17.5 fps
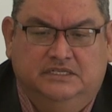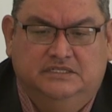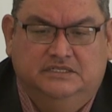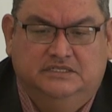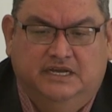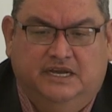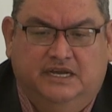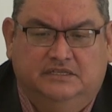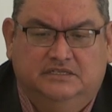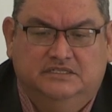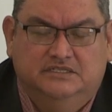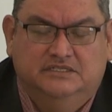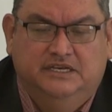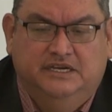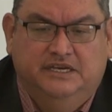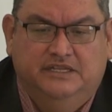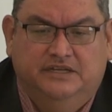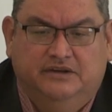sad to
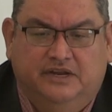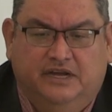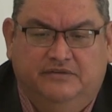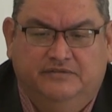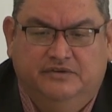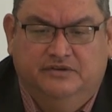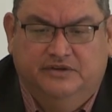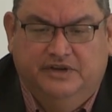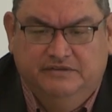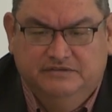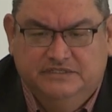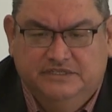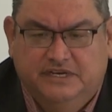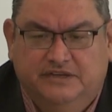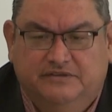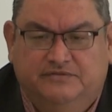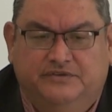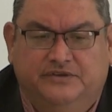say, they're having
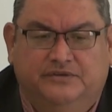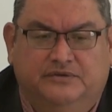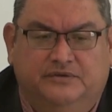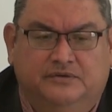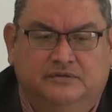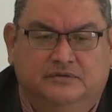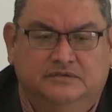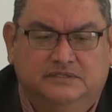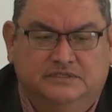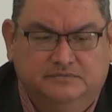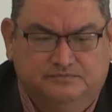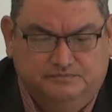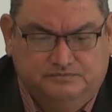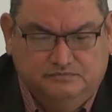graveside funerals,